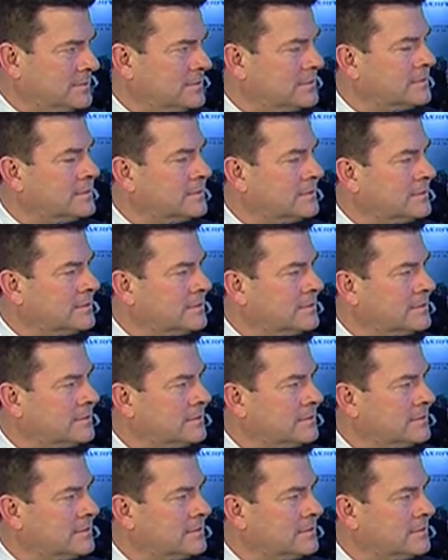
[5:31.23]

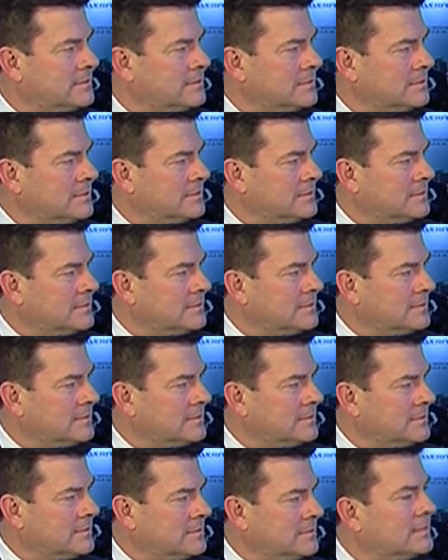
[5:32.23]

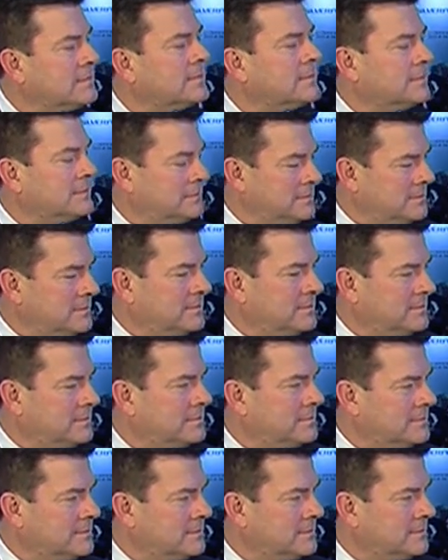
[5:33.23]

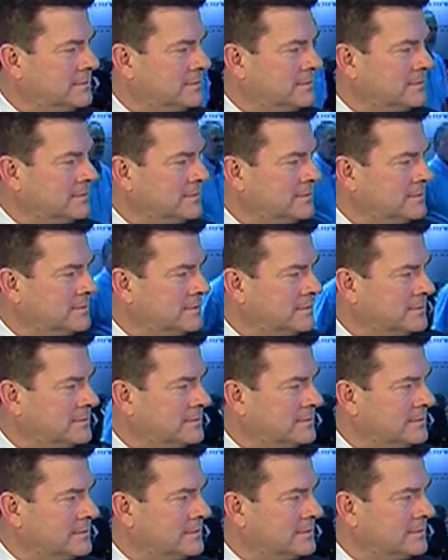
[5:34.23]

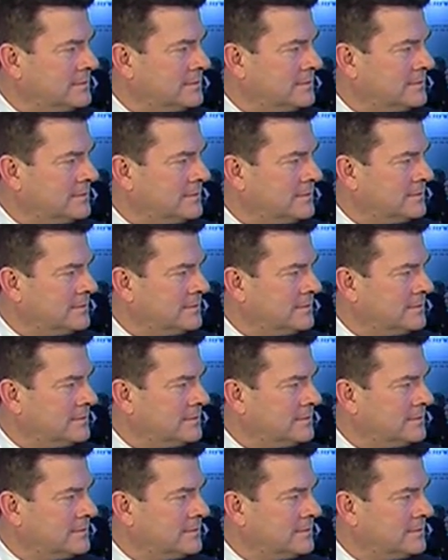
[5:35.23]
[no speech]